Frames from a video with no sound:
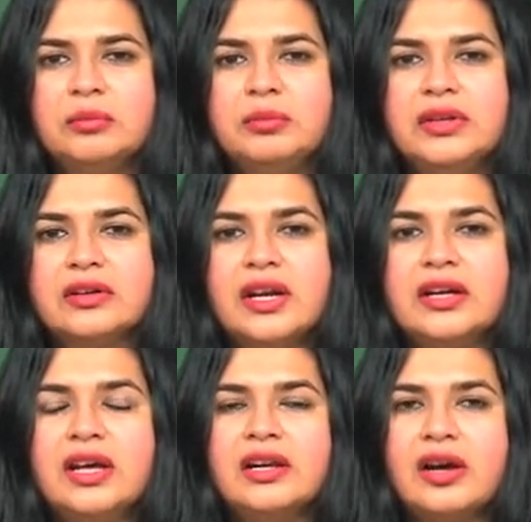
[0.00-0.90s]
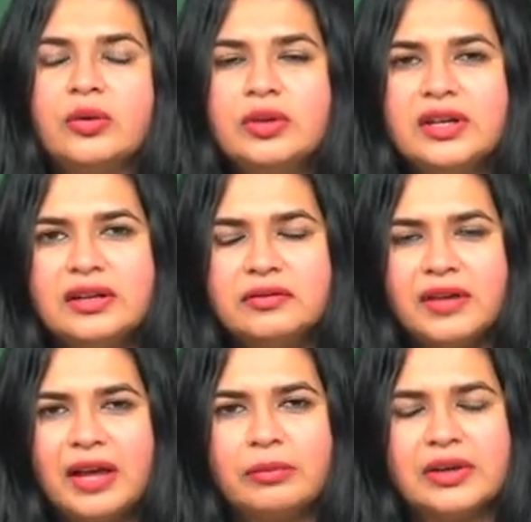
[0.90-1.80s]
be read aloud in a
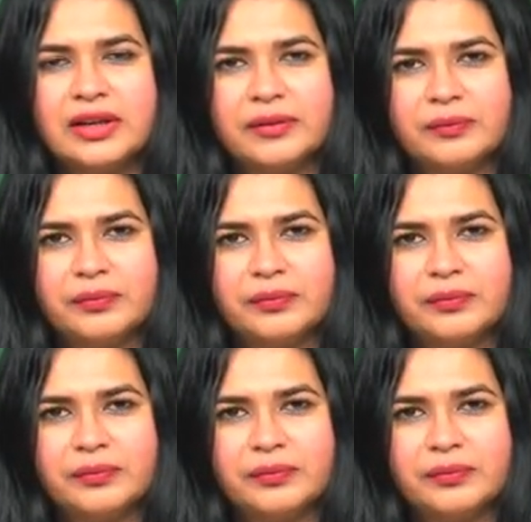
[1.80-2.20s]
family.